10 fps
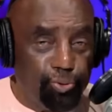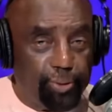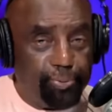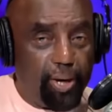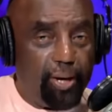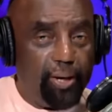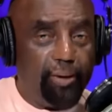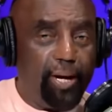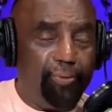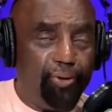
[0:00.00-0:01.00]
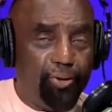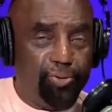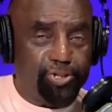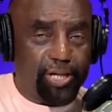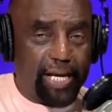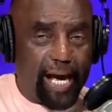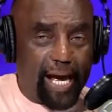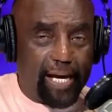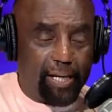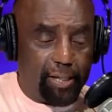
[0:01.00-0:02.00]
were the, I thought it was a
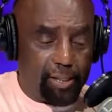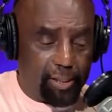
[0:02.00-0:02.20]
guy.